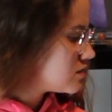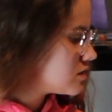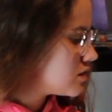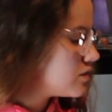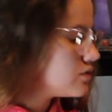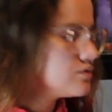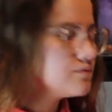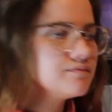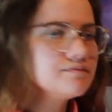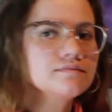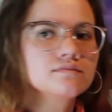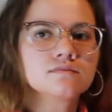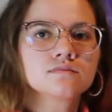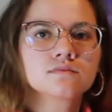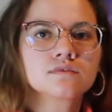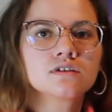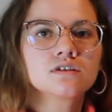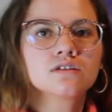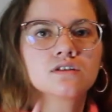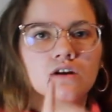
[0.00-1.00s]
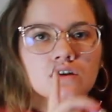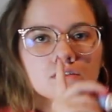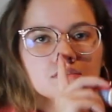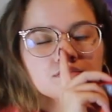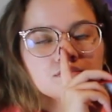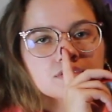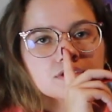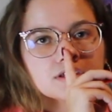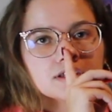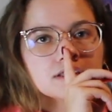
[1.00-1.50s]
So the
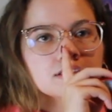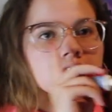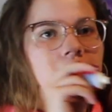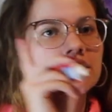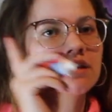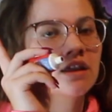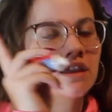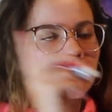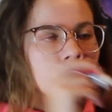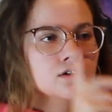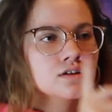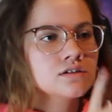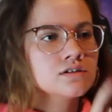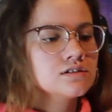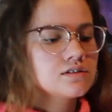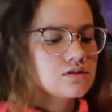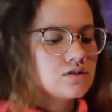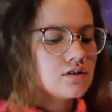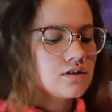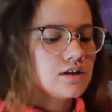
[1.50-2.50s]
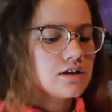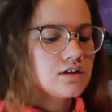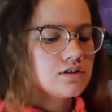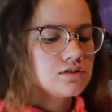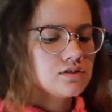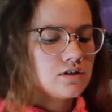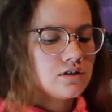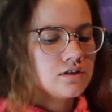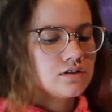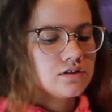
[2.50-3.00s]
nose and the ears are like
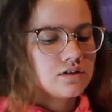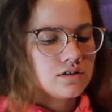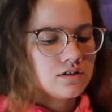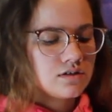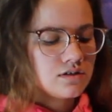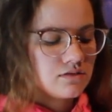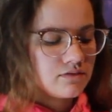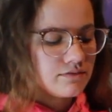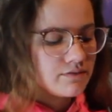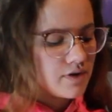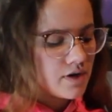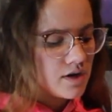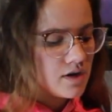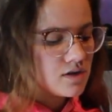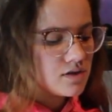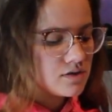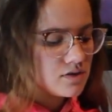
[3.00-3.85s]
darker, right?